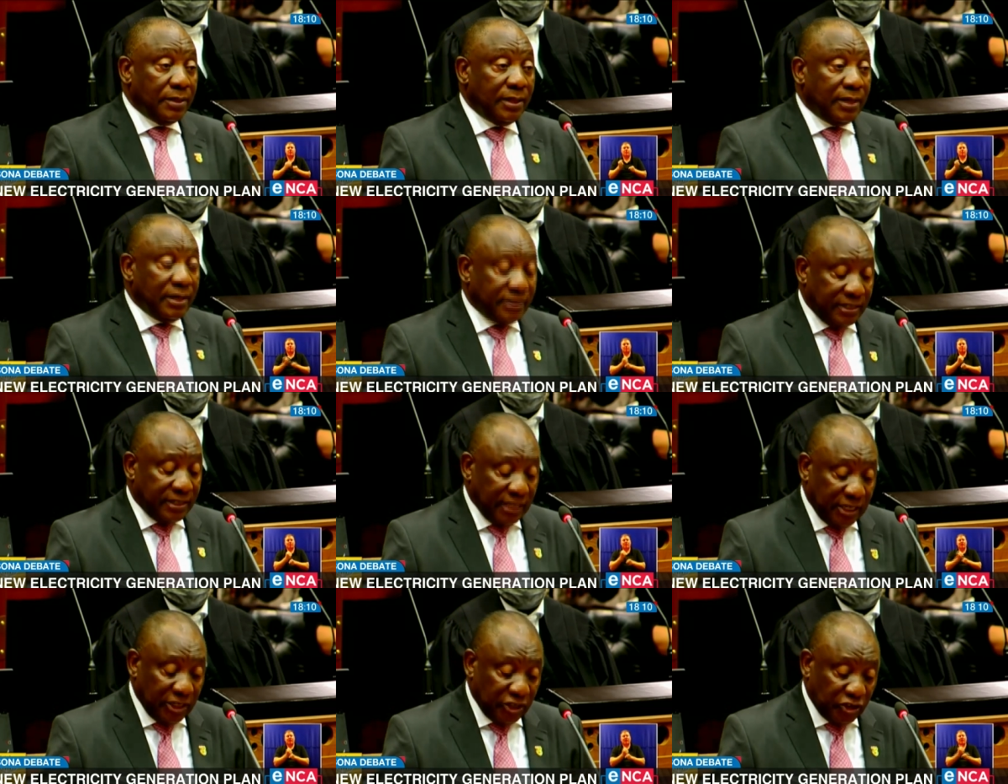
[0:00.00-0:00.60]

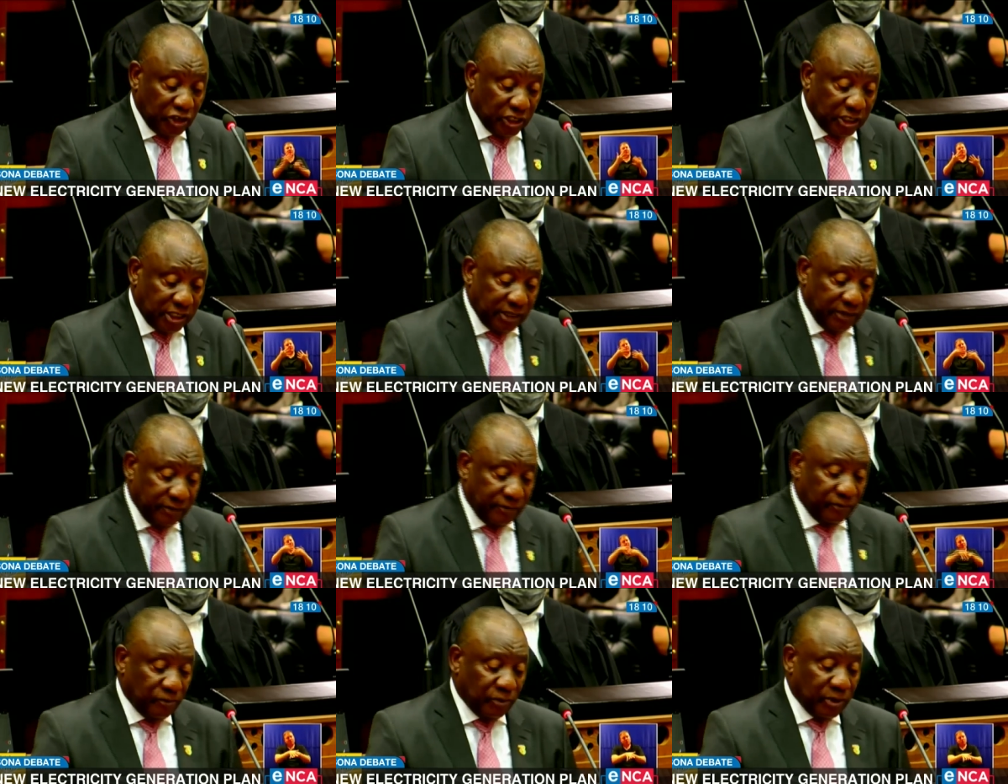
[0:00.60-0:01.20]
This
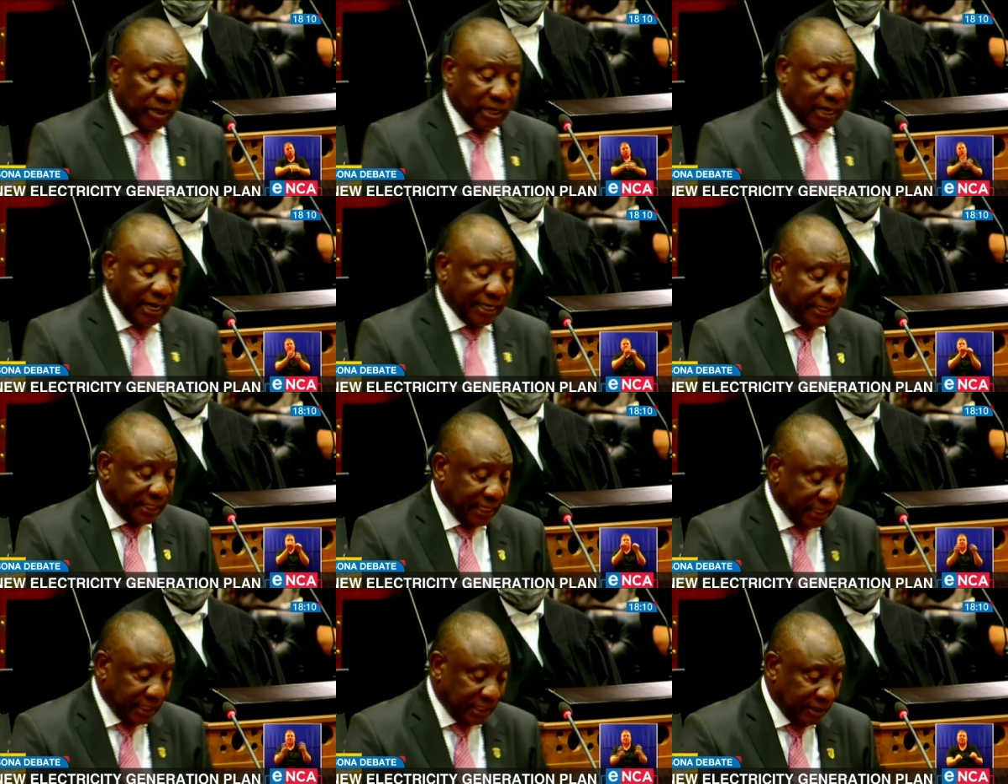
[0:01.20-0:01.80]
initiative will
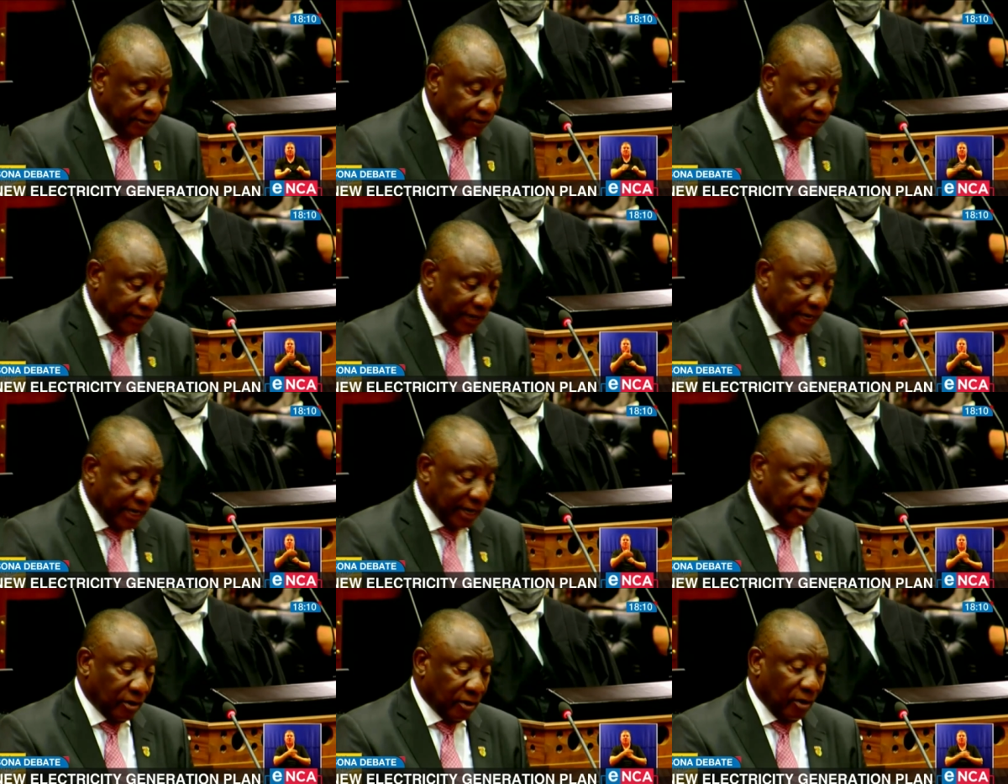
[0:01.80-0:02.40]

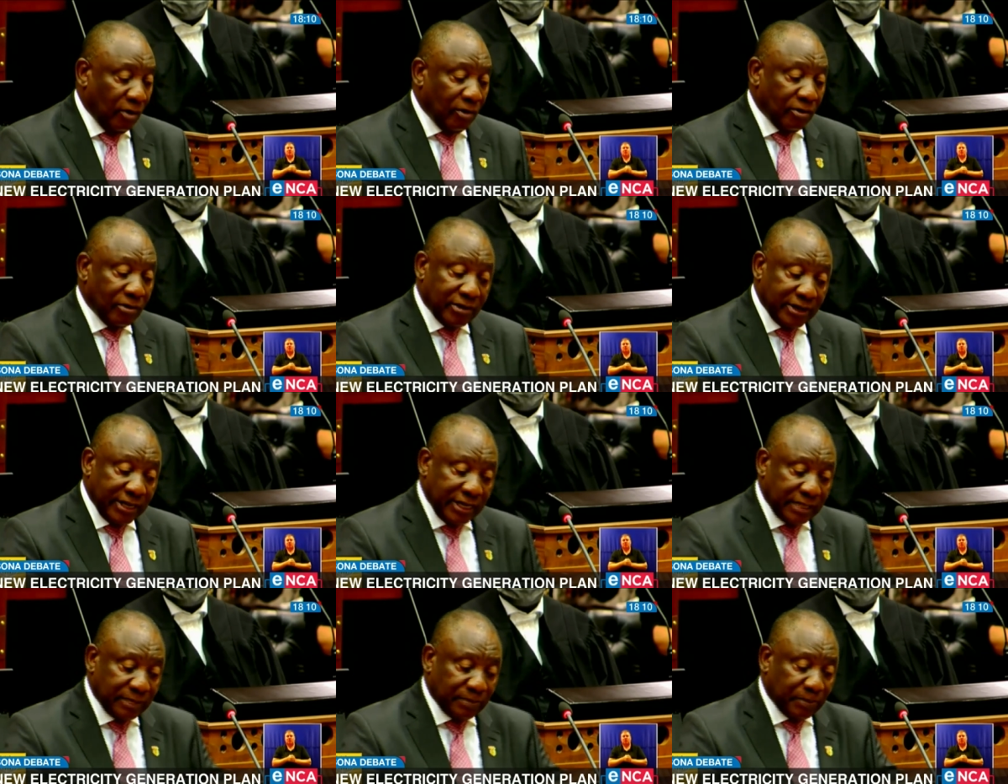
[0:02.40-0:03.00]
identify
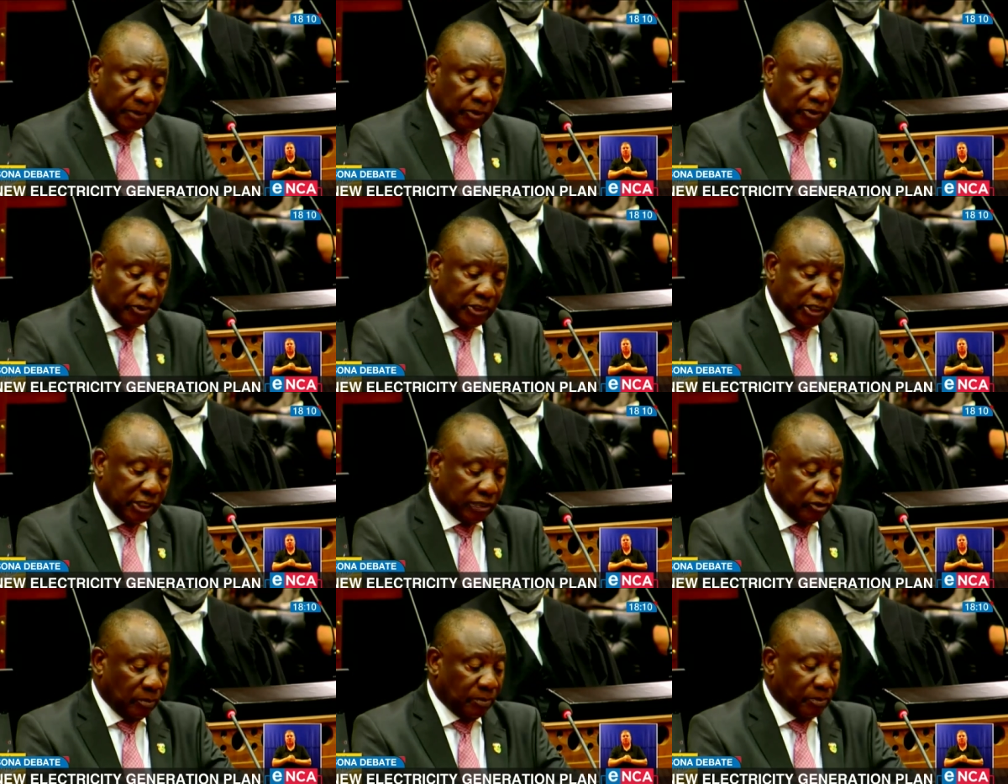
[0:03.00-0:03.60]
concrete
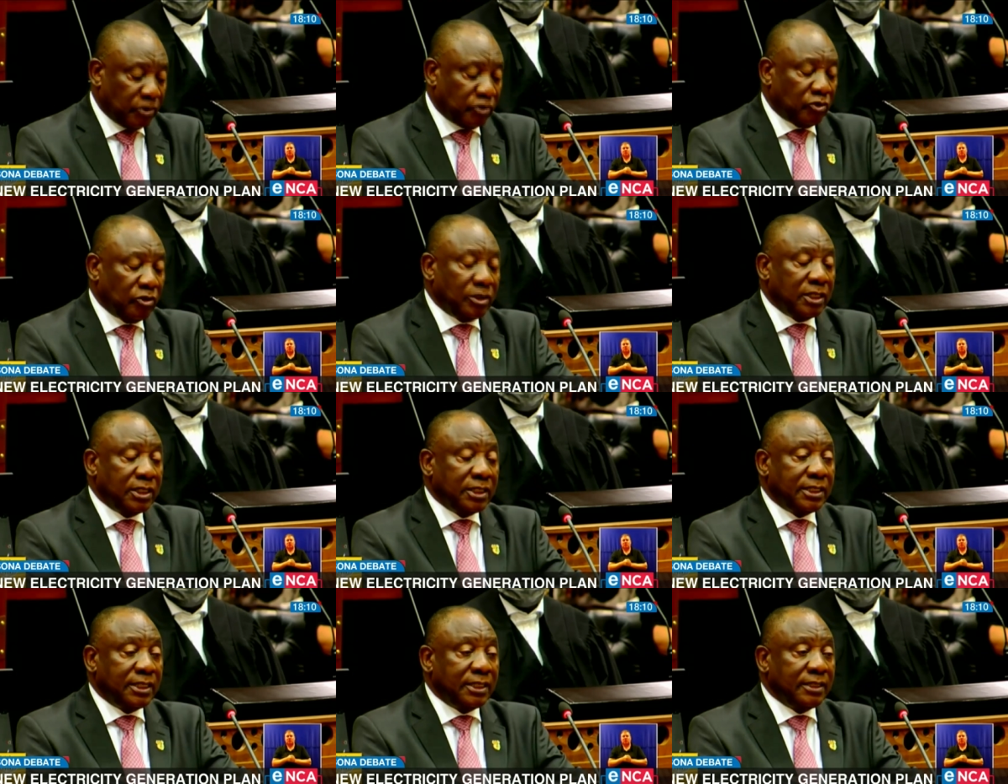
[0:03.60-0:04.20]
project
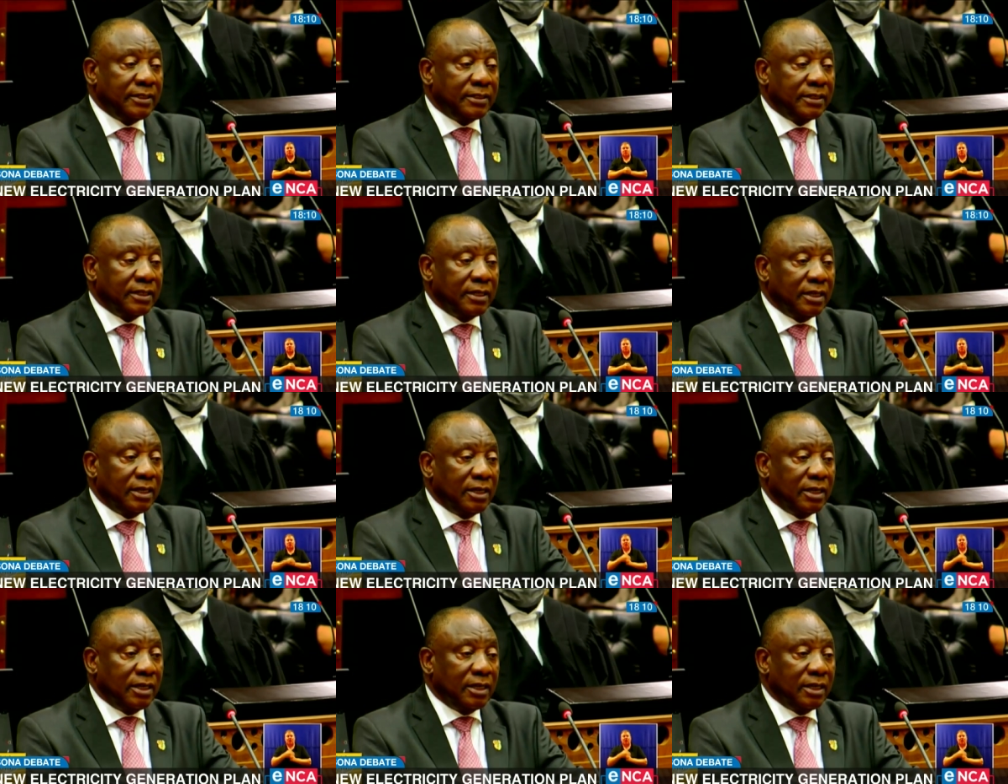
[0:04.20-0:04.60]
opportunities